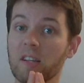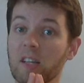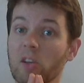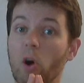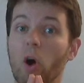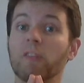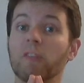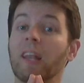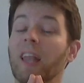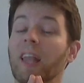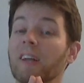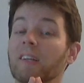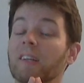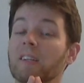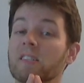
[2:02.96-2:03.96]
of the
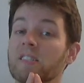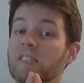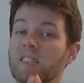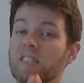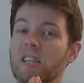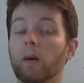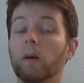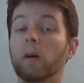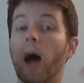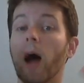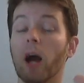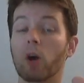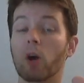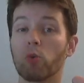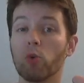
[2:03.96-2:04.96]
Lightless Sea,
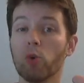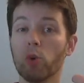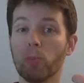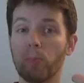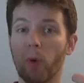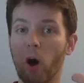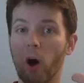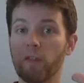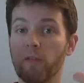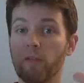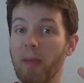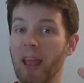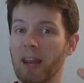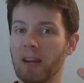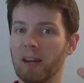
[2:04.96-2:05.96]
a group of
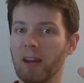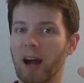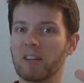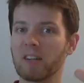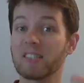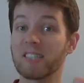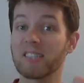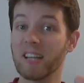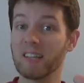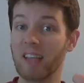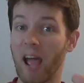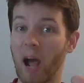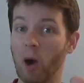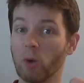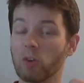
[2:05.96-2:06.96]
men are sent
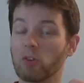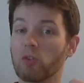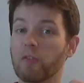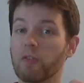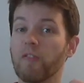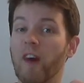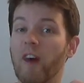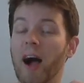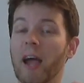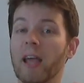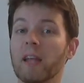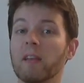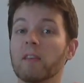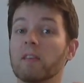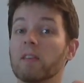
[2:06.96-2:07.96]
out to
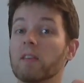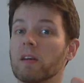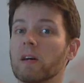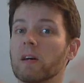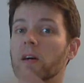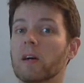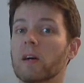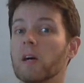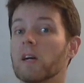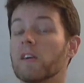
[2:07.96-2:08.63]
find the